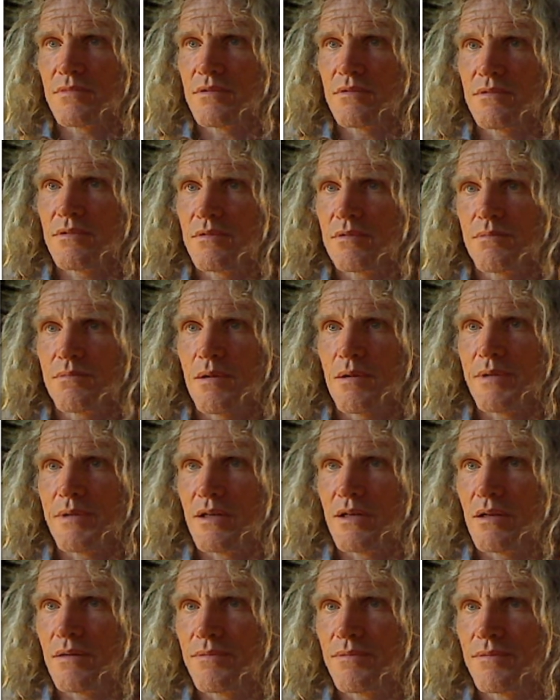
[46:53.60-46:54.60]
that's probably
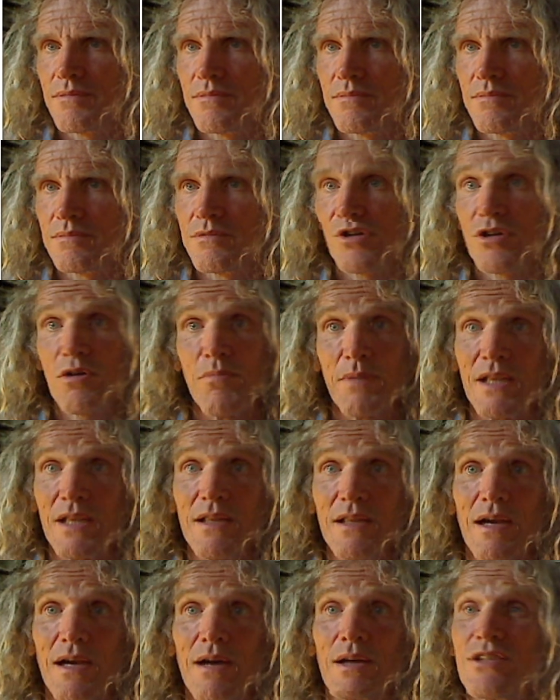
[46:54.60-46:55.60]
enough. Show me.
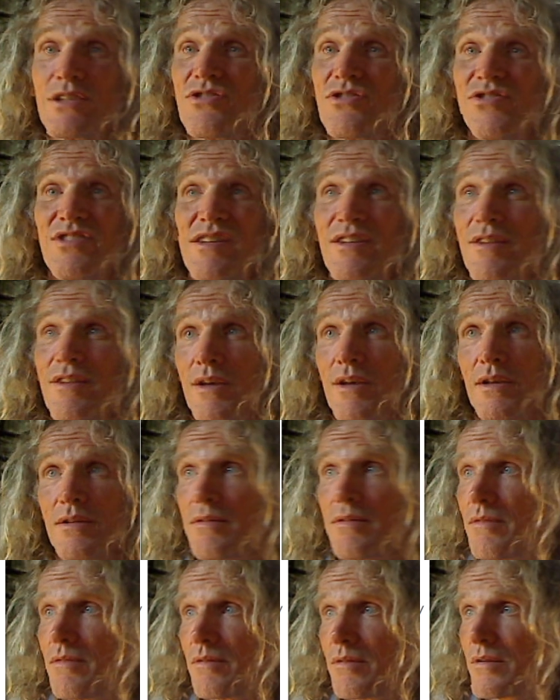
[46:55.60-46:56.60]
Yeah, I just did that.
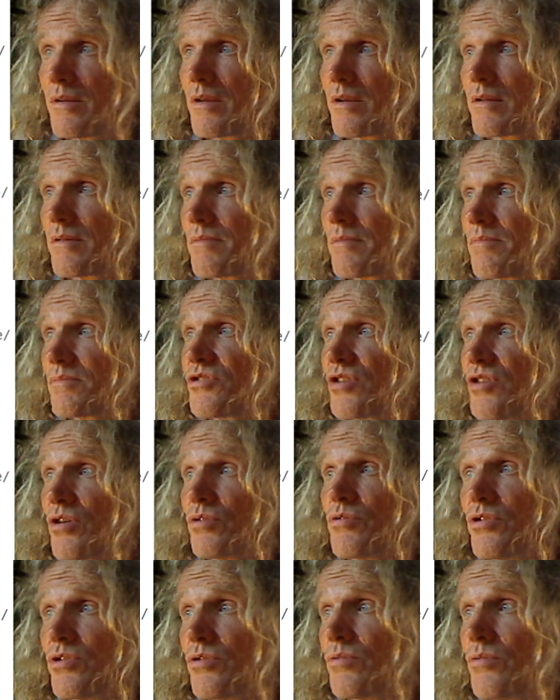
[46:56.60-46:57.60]
I
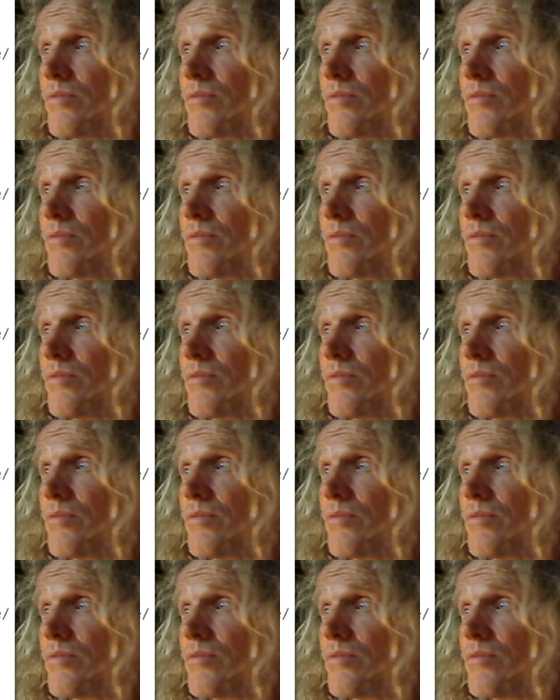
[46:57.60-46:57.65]
showed you,